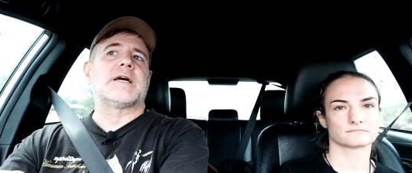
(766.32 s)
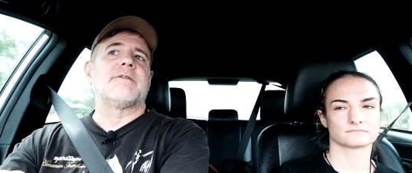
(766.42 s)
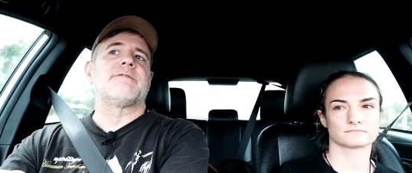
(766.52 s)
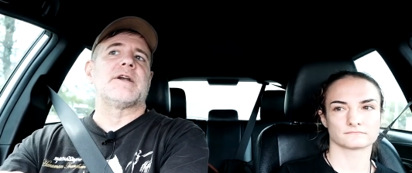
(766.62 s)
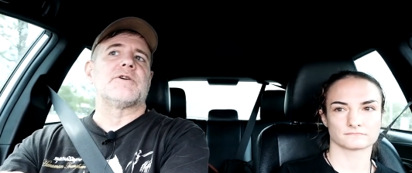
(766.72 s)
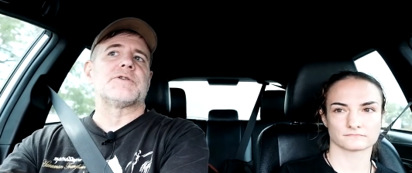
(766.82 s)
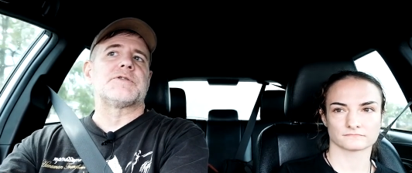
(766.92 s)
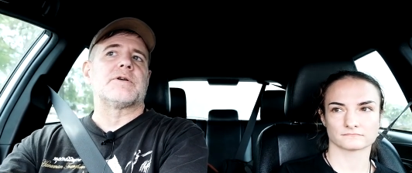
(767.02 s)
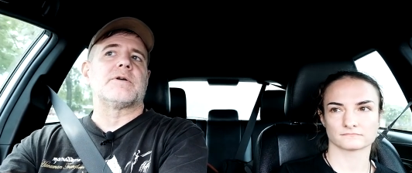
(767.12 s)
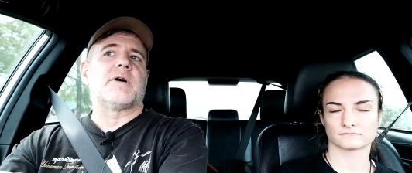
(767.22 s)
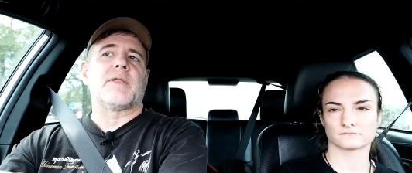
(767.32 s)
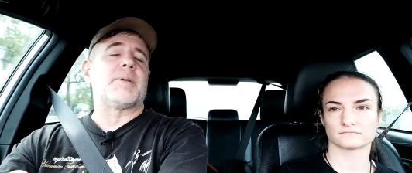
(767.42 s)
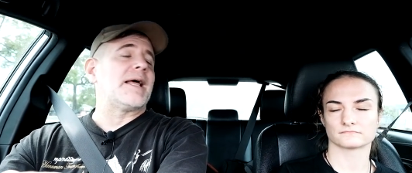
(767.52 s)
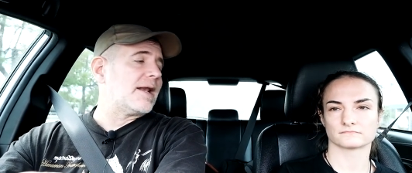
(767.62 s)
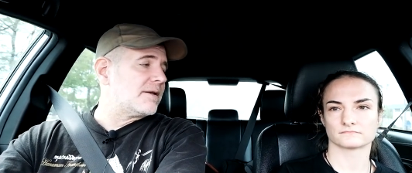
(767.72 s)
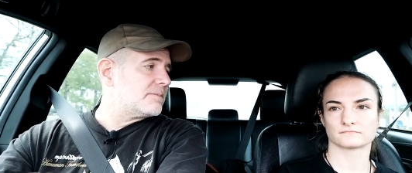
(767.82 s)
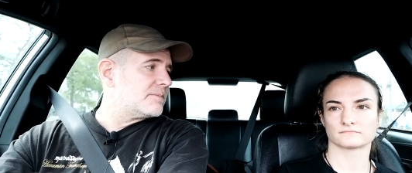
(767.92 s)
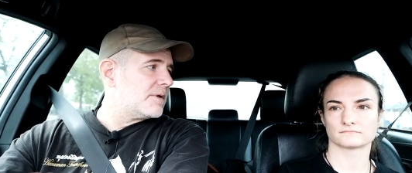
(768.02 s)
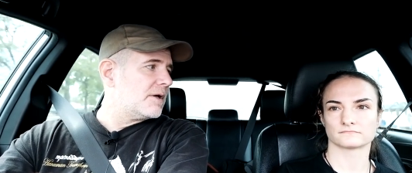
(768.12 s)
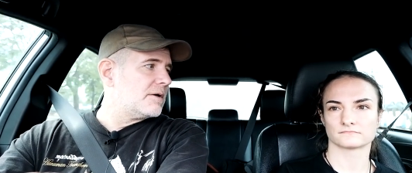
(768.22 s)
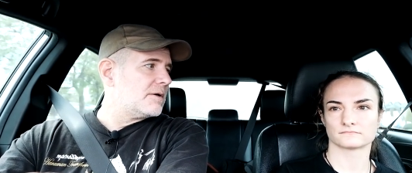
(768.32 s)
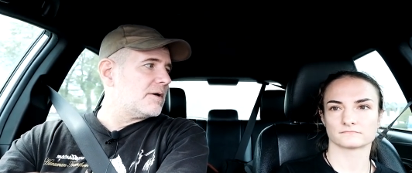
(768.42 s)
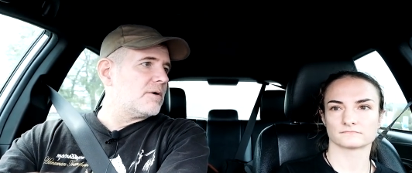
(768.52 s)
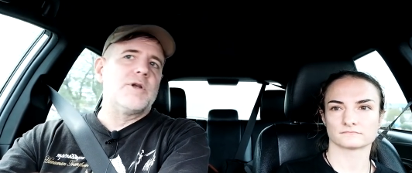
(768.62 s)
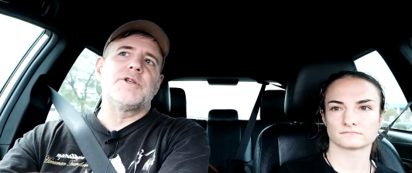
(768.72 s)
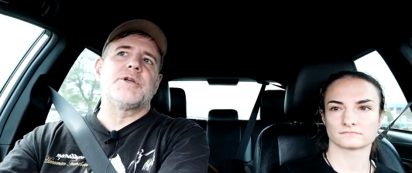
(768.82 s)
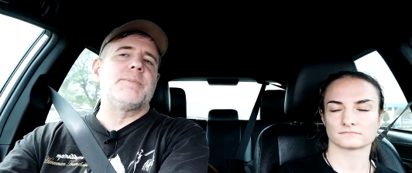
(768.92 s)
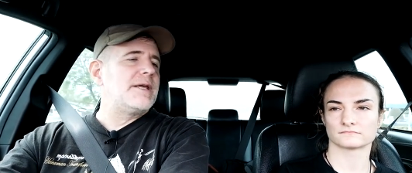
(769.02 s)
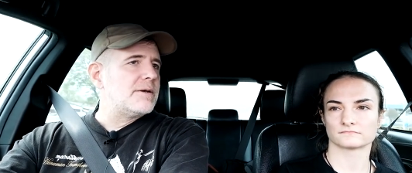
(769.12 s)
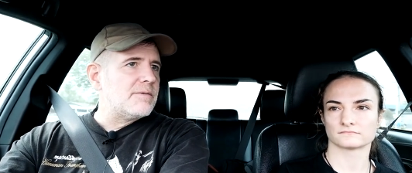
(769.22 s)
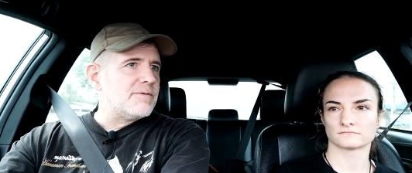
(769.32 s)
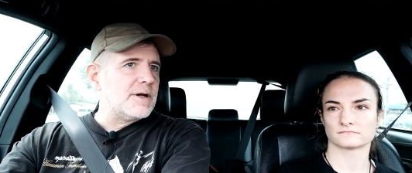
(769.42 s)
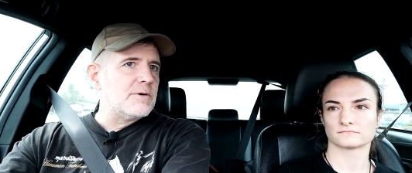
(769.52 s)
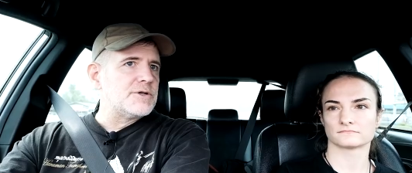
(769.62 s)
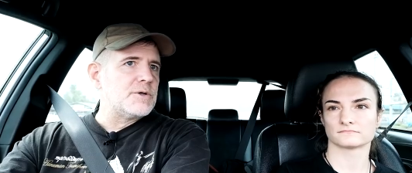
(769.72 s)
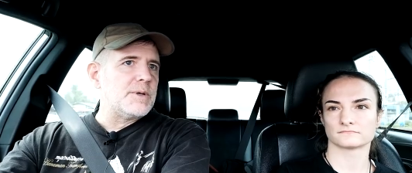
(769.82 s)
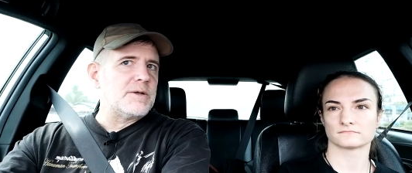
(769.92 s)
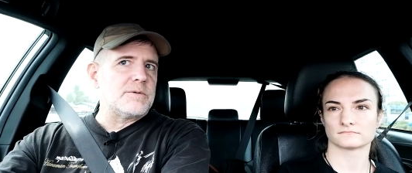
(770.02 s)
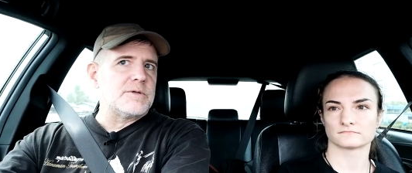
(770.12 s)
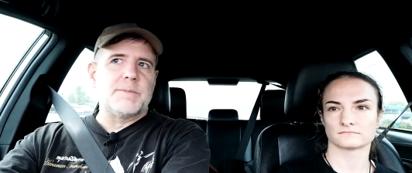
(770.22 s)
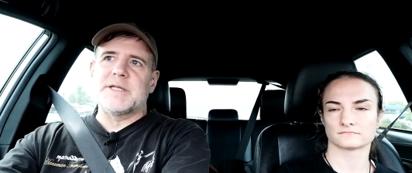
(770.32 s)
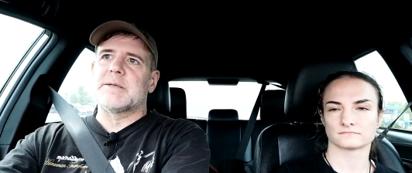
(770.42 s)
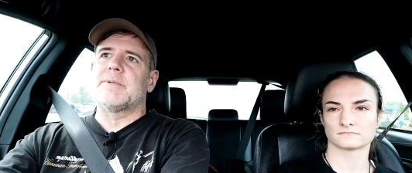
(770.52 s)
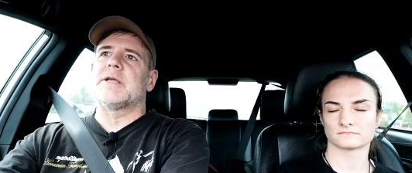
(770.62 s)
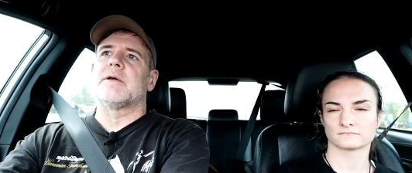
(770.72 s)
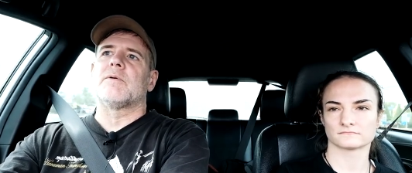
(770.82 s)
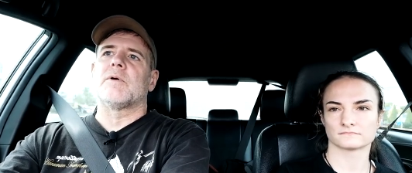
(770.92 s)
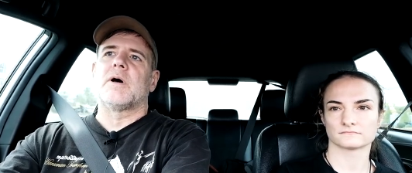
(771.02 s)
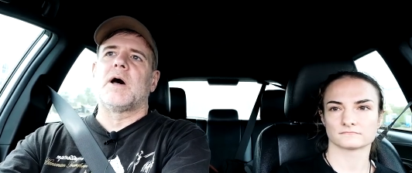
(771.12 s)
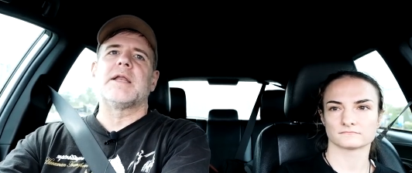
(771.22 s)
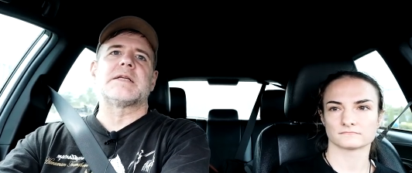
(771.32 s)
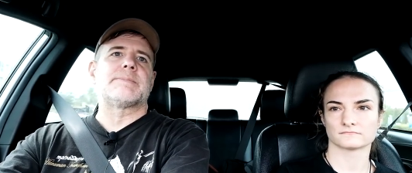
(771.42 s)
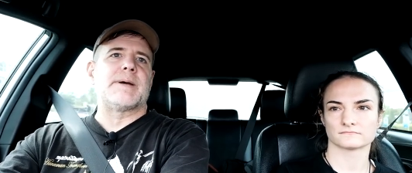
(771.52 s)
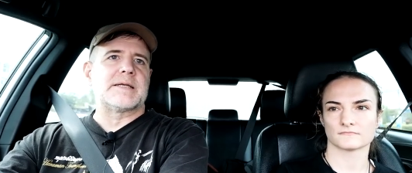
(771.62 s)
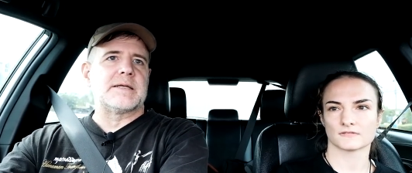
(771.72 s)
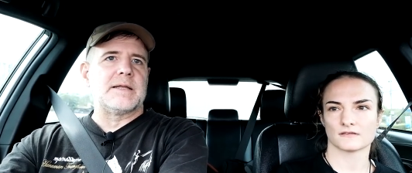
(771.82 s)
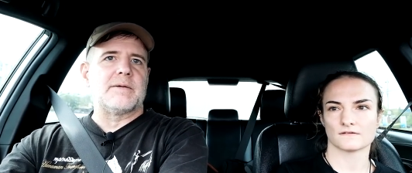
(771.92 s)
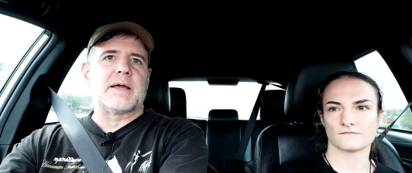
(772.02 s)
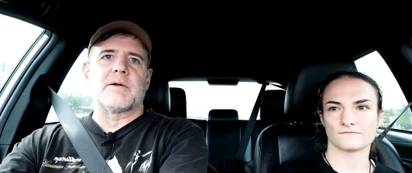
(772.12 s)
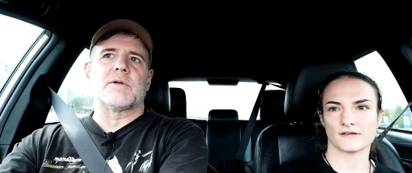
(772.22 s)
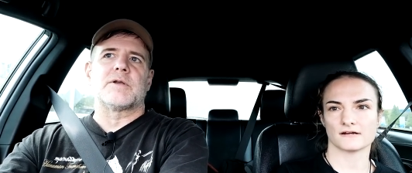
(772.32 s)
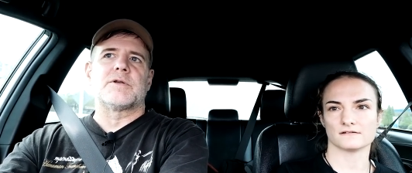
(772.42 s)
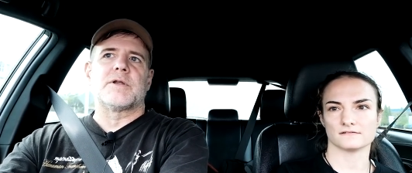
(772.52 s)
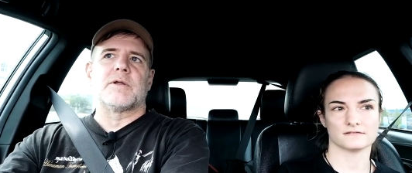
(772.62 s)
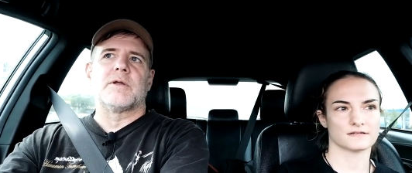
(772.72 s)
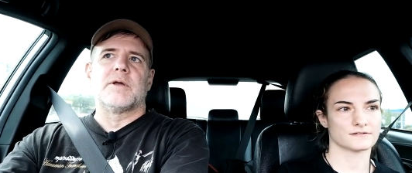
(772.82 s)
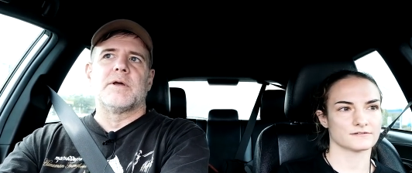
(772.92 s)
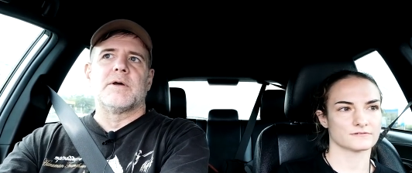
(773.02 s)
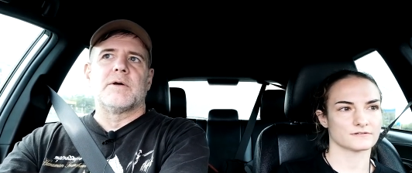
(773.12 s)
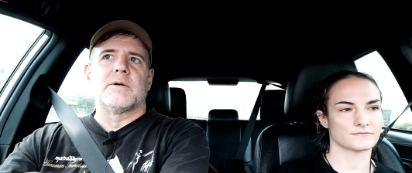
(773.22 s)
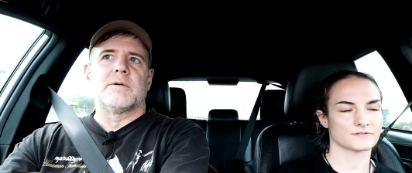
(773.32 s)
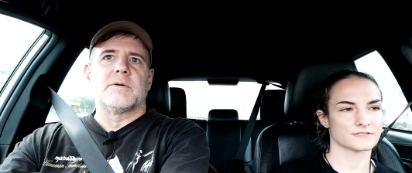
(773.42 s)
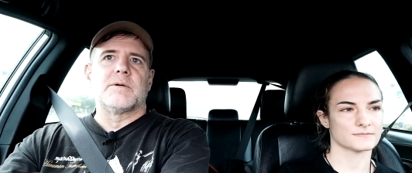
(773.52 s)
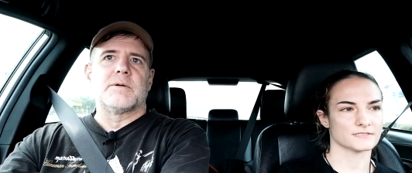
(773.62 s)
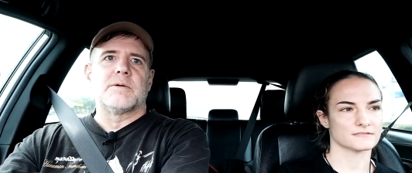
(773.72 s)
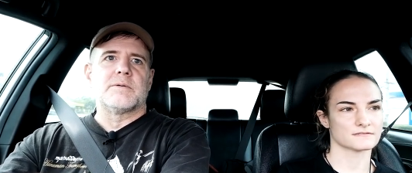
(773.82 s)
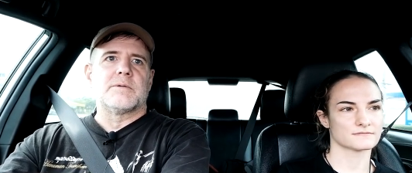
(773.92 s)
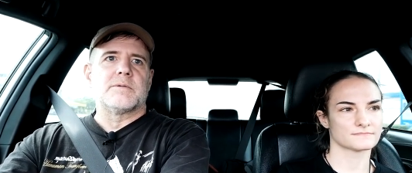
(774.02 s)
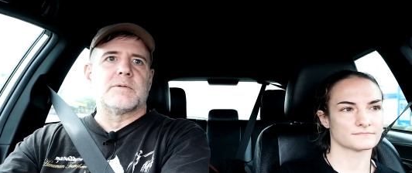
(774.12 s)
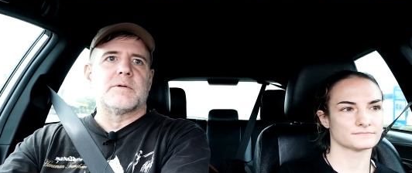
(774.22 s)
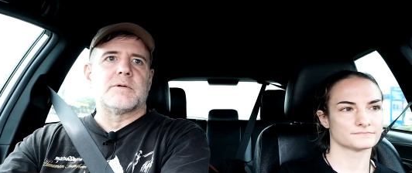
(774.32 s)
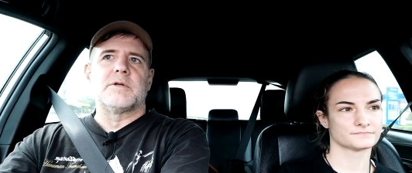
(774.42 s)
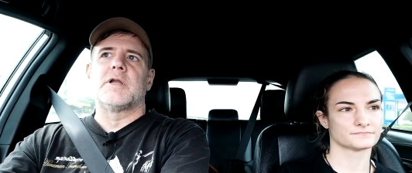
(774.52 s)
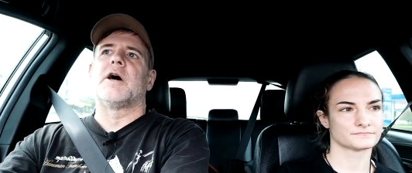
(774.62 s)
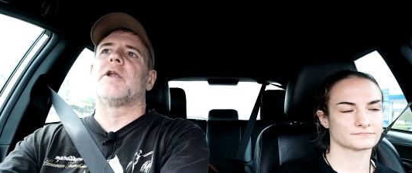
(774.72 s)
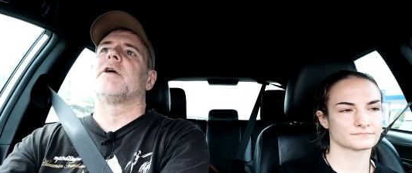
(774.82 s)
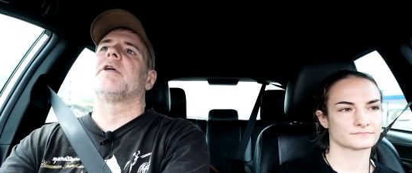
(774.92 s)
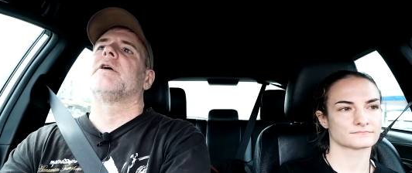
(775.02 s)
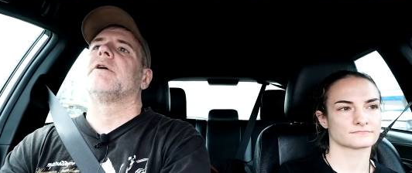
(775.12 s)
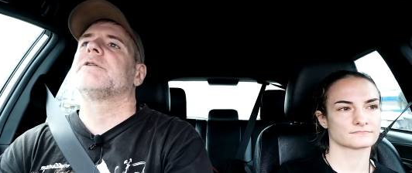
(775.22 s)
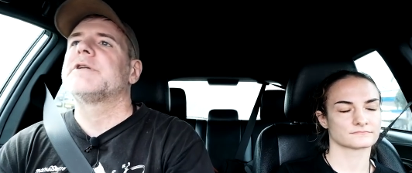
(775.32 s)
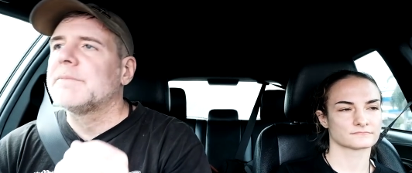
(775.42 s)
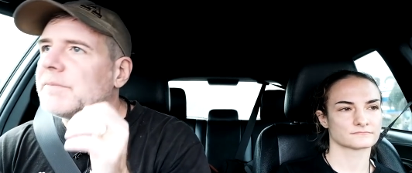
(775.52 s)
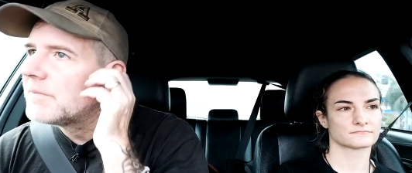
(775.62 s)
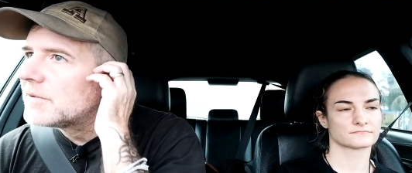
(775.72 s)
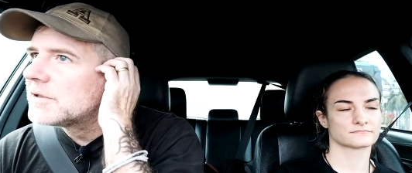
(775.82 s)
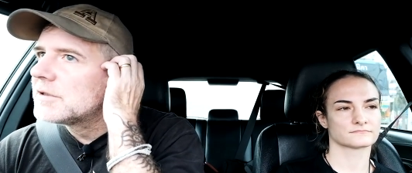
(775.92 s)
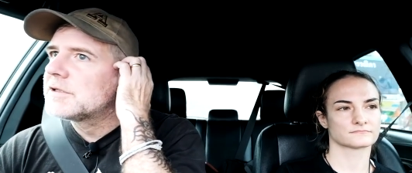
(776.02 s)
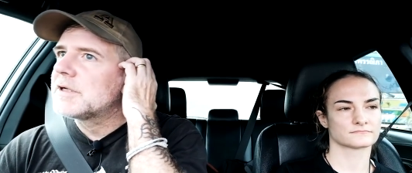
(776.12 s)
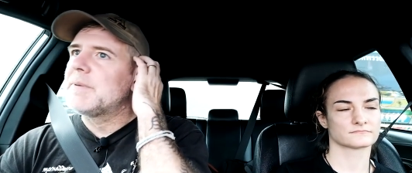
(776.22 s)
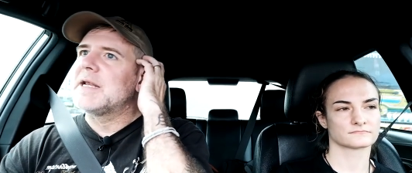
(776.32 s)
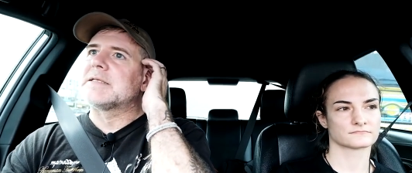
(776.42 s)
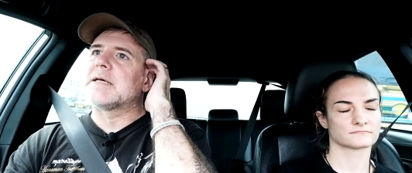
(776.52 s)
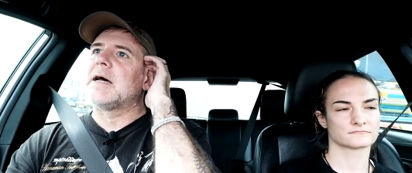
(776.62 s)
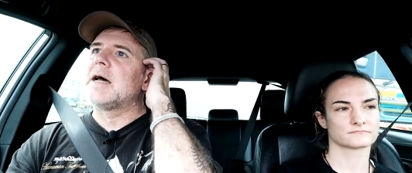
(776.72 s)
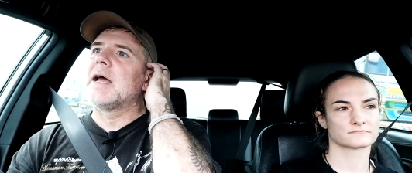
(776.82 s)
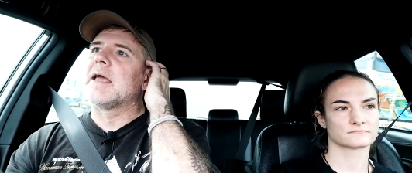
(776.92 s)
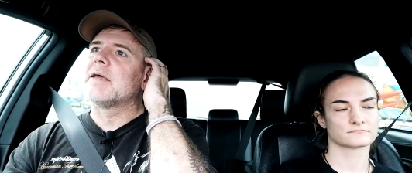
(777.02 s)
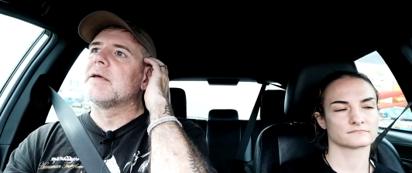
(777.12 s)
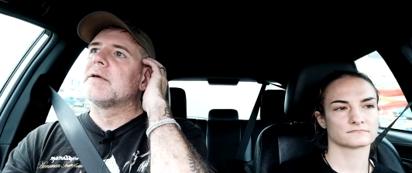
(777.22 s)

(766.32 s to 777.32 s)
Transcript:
Speaker 1: Thai fighters on the planet. Who did she beat? I forgot who she beat. She beat somebody unexpectedly, like
Speaker 2: Farrell. I don't know what her first name is.
Speaker 1: No, no, no. She she beat a Thai.